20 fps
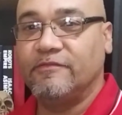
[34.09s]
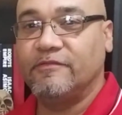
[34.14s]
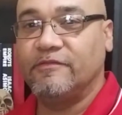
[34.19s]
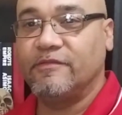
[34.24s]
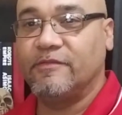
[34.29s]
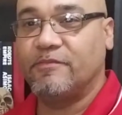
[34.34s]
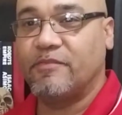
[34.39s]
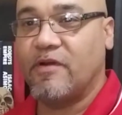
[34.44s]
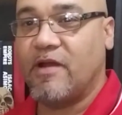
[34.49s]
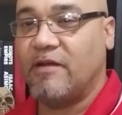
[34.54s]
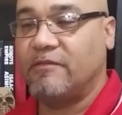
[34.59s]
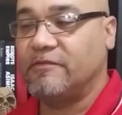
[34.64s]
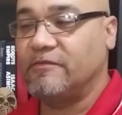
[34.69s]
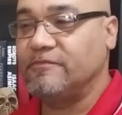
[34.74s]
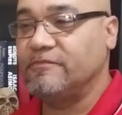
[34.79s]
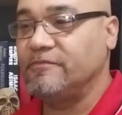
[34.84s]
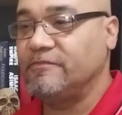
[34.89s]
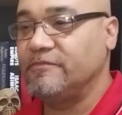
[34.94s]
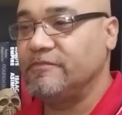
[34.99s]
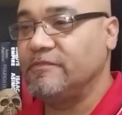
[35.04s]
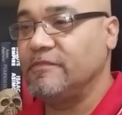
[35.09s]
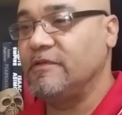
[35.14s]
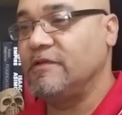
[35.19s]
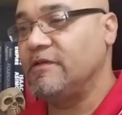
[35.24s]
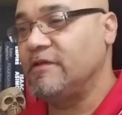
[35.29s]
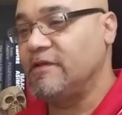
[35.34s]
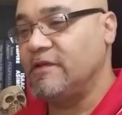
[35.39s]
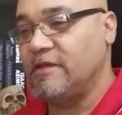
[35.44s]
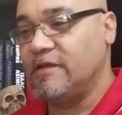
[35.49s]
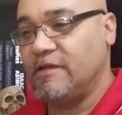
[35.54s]
the problem,
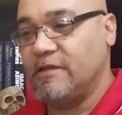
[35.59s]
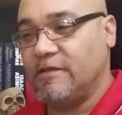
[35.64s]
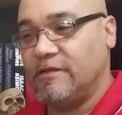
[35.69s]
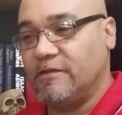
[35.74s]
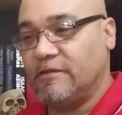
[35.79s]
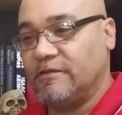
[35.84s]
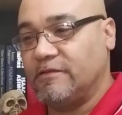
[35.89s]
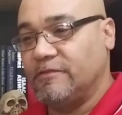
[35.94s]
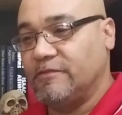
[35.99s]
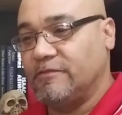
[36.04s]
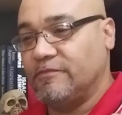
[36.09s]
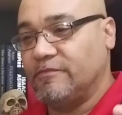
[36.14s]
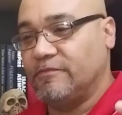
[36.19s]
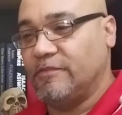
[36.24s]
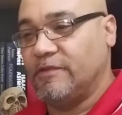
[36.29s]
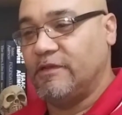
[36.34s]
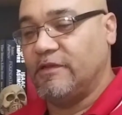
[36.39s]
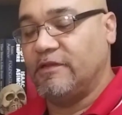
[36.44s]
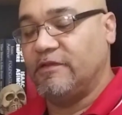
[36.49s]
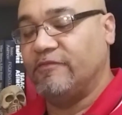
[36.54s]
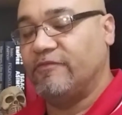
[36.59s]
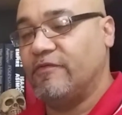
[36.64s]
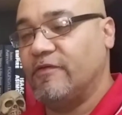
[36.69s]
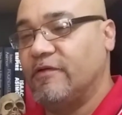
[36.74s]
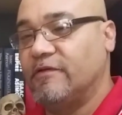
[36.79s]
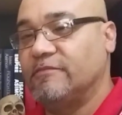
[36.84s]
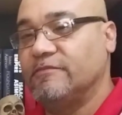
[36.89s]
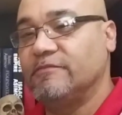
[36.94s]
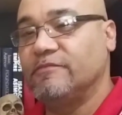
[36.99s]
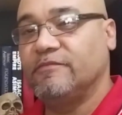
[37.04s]
beginning
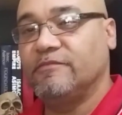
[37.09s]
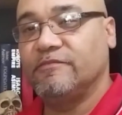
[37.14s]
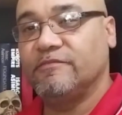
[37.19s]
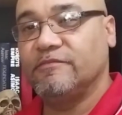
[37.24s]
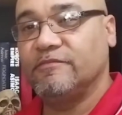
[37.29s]
from